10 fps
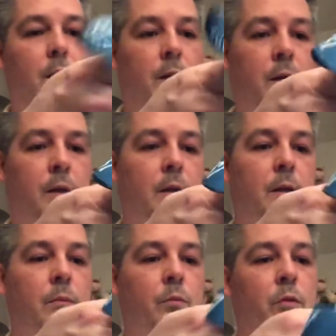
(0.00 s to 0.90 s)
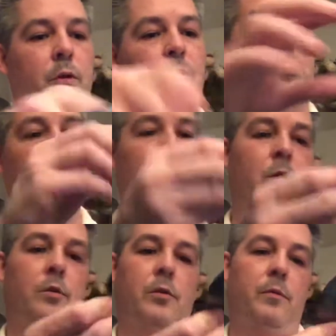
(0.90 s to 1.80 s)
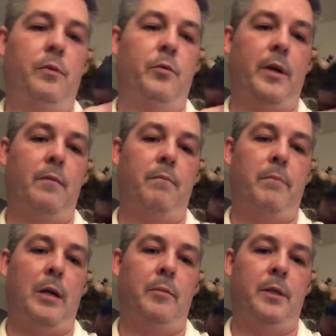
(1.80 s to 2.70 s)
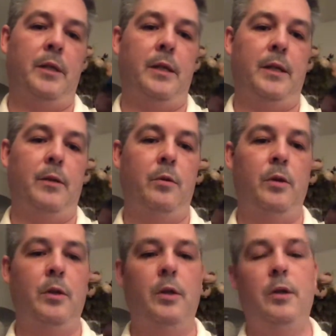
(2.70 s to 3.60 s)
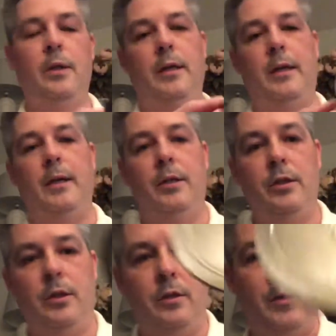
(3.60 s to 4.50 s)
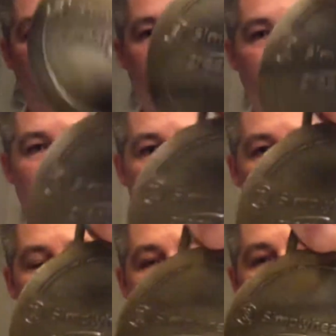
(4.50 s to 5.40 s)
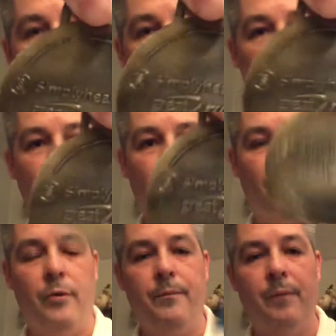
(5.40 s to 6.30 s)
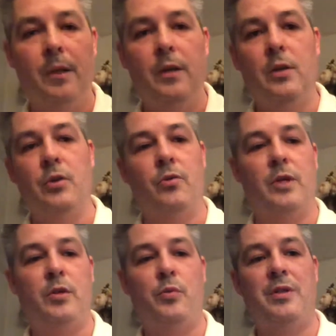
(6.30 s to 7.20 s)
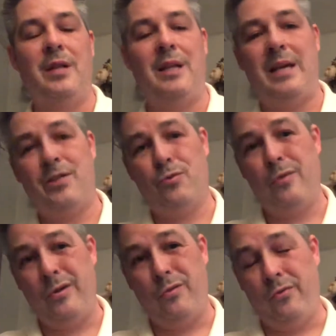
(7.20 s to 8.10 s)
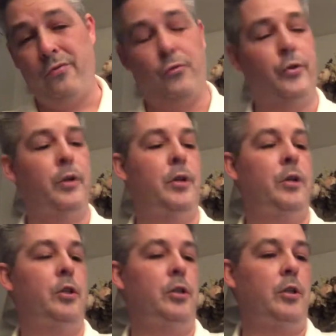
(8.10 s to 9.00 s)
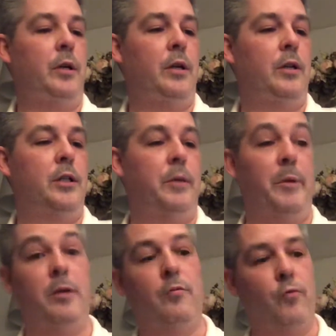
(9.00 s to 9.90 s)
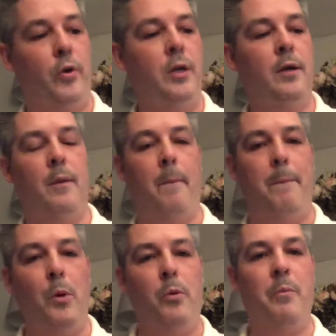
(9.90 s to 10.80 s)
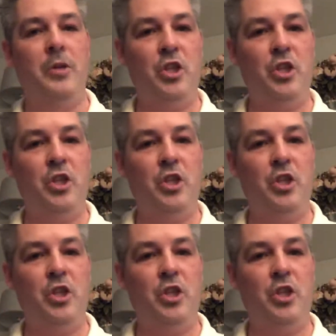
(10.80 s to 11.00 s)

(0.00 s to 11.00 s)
And then we've got, I think we're getting bang up the date now. Yeah, the 2019 Great North Run. So this was the last Great North Run to be run. Boom.